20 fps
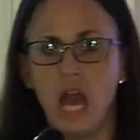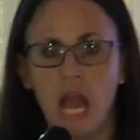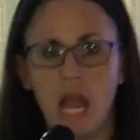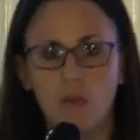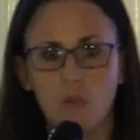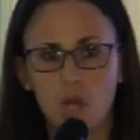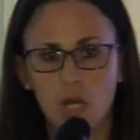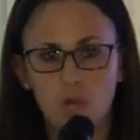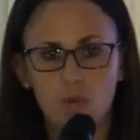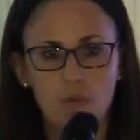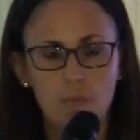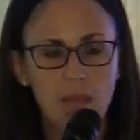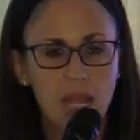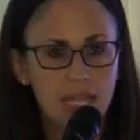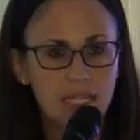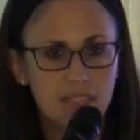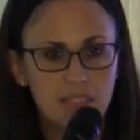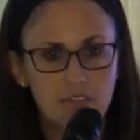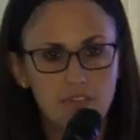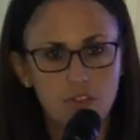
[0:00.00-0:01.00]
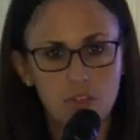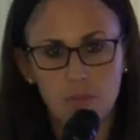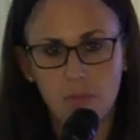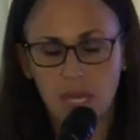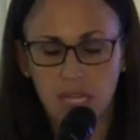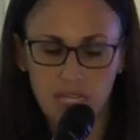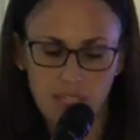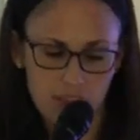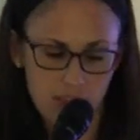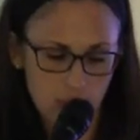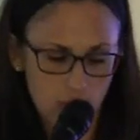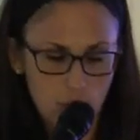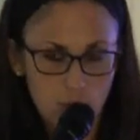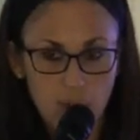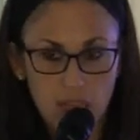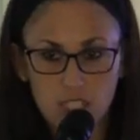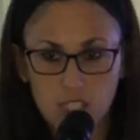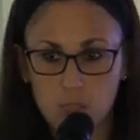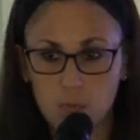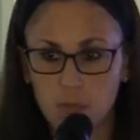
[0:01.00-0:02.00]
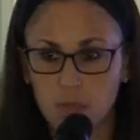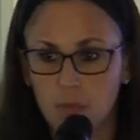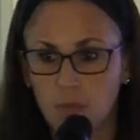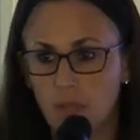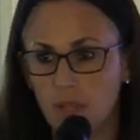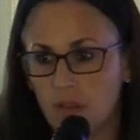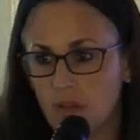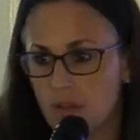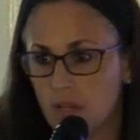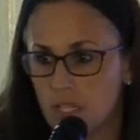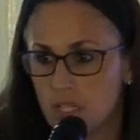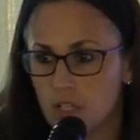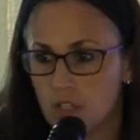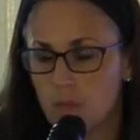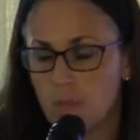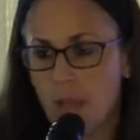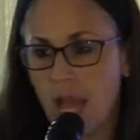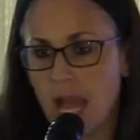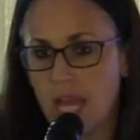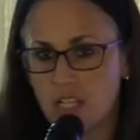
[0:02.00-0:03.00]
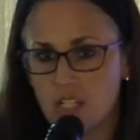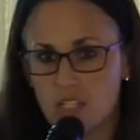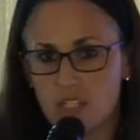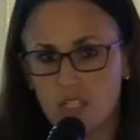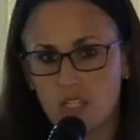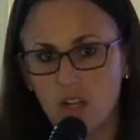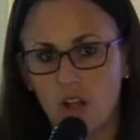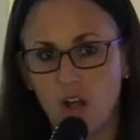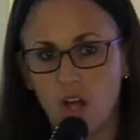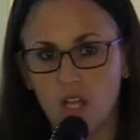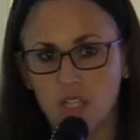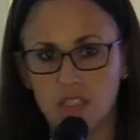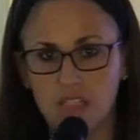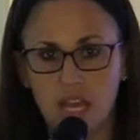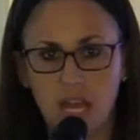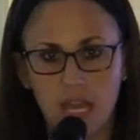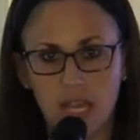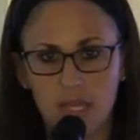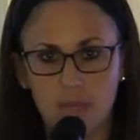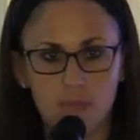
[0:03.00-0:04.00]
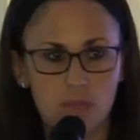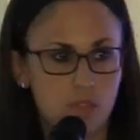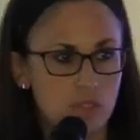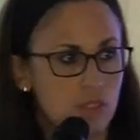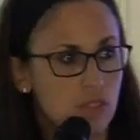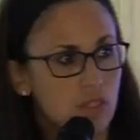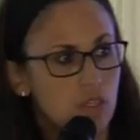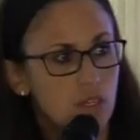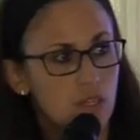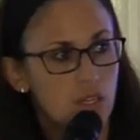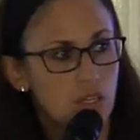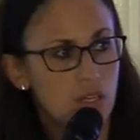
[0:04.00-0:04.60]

I want to remind everybody that you must be wearing your badges at all times.